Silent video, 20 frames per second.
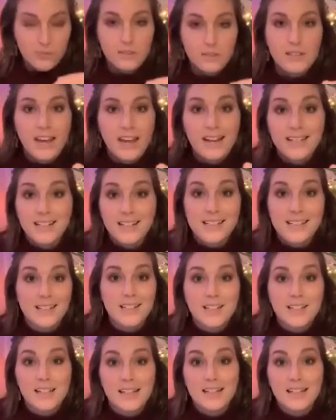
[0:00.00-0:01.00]
takes us
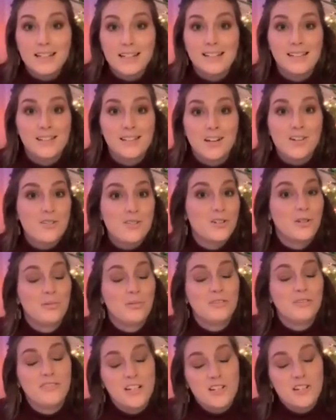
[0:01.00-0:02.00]
into his industrial
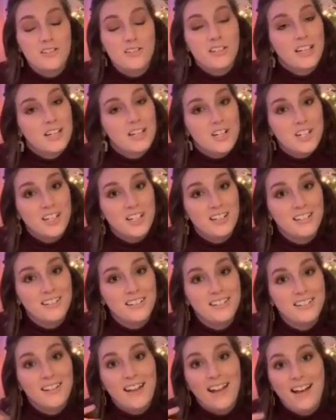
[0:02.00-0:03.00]
professional
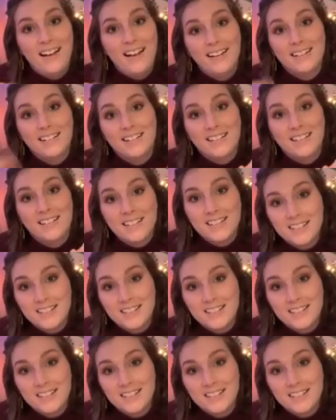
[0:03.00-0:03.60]
kitchen and